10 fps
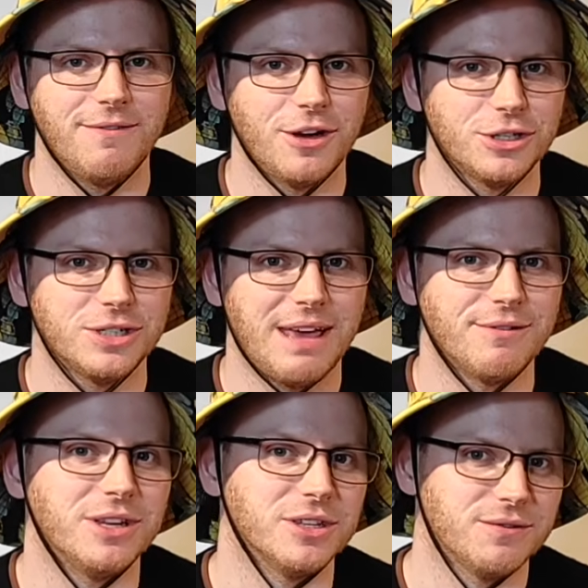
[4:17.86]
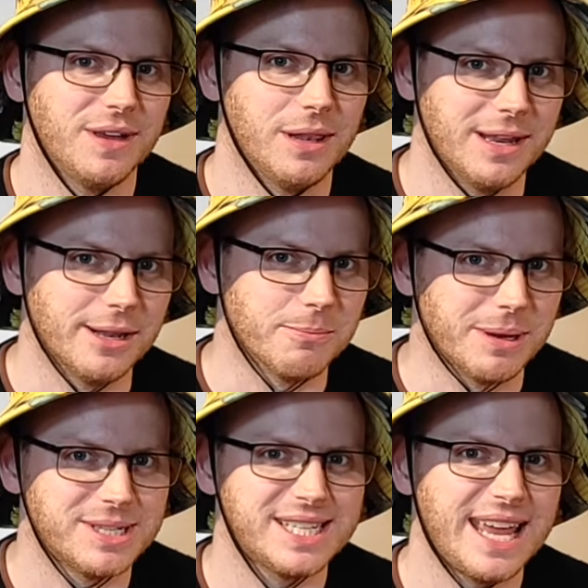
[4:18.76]
version ever does feel a little
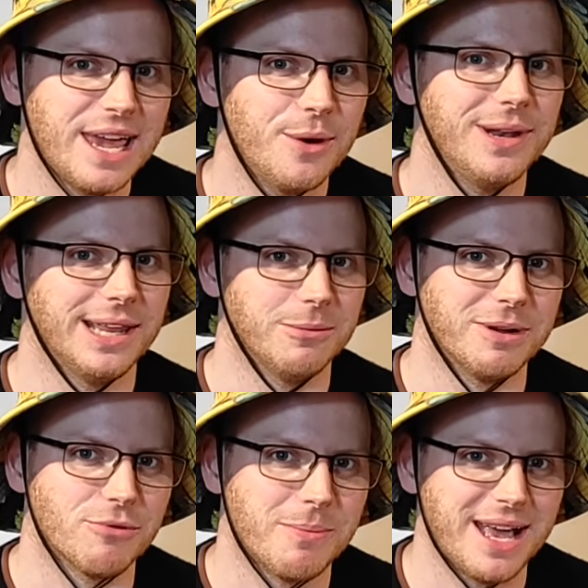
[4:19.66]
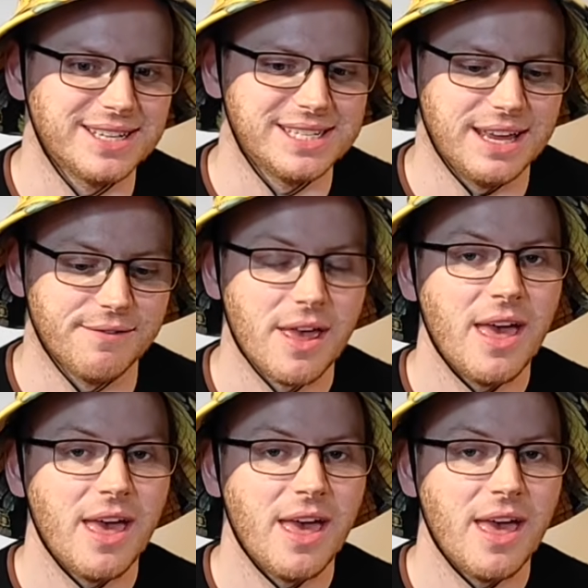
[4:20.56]
bit stale, a little bit repetitive,